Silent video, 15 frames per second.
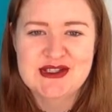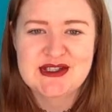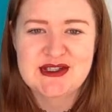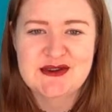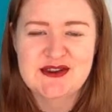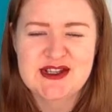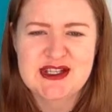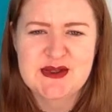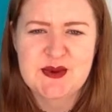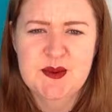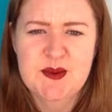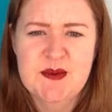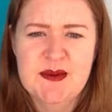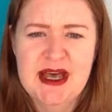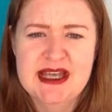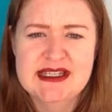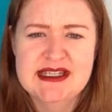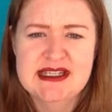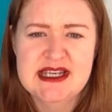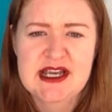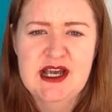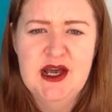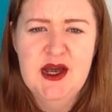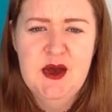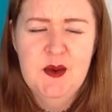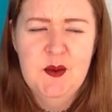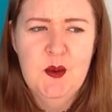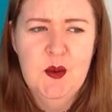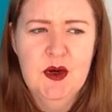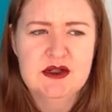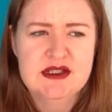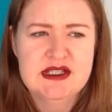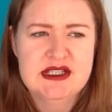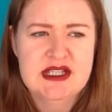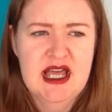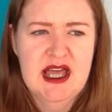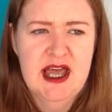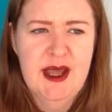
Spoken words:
So the first one we passed was